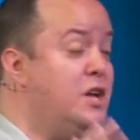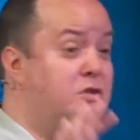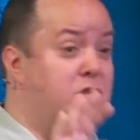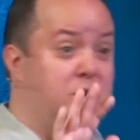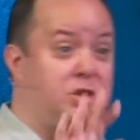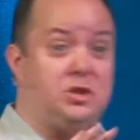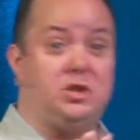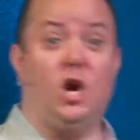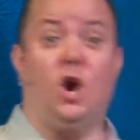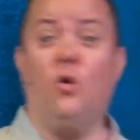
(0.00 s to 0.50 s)
to
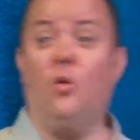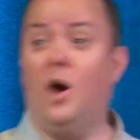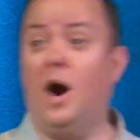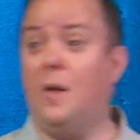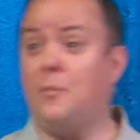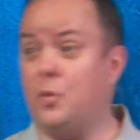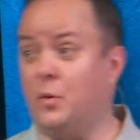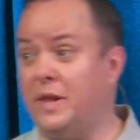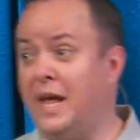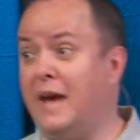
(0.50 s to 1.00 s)
show
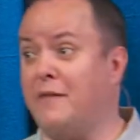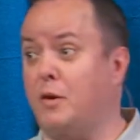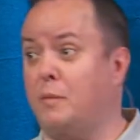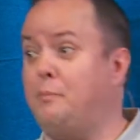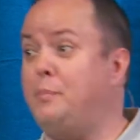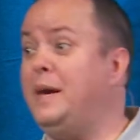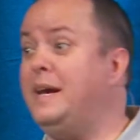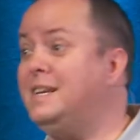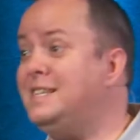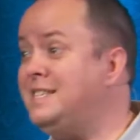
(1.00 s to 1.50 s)
up when they have a
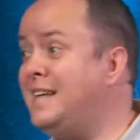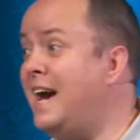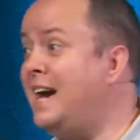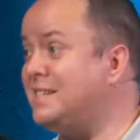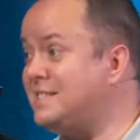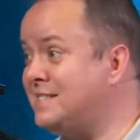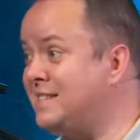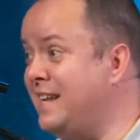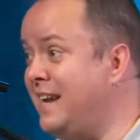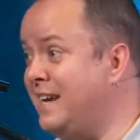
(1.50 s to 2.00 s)
big
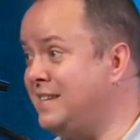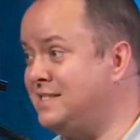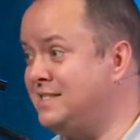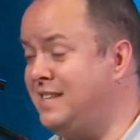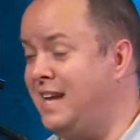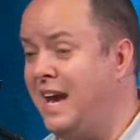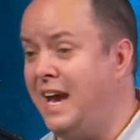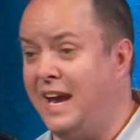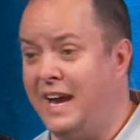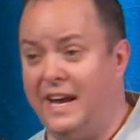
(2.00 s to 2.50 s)
test the next
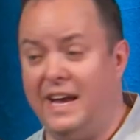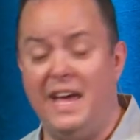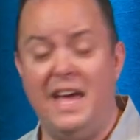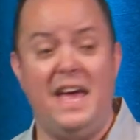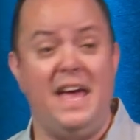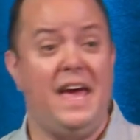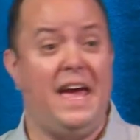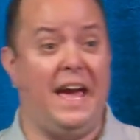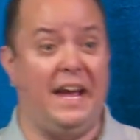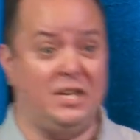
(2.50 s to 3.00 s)
day
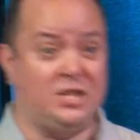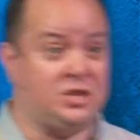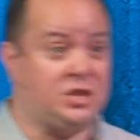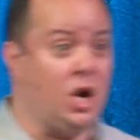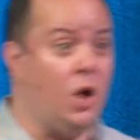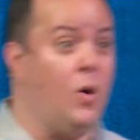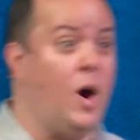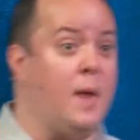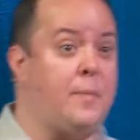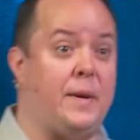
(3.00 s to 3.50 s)
and
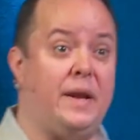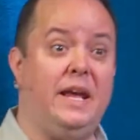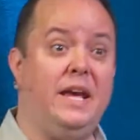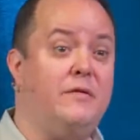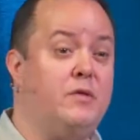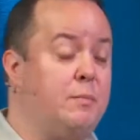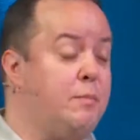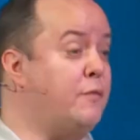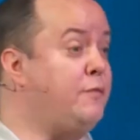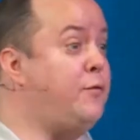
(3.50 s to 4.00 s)
show up, and
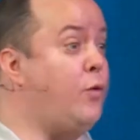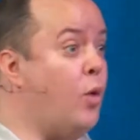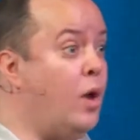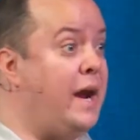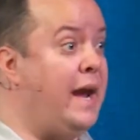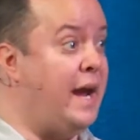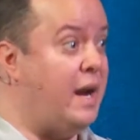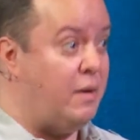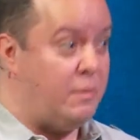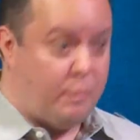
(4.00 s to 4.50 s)
even
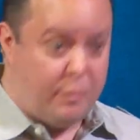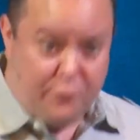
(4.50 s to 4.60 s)
beforehand,